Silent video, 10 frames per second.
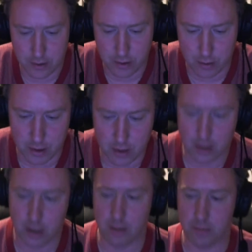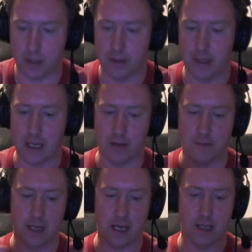humour, but they
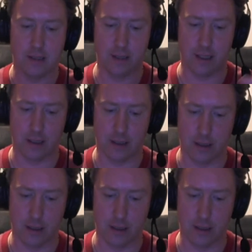haven't had the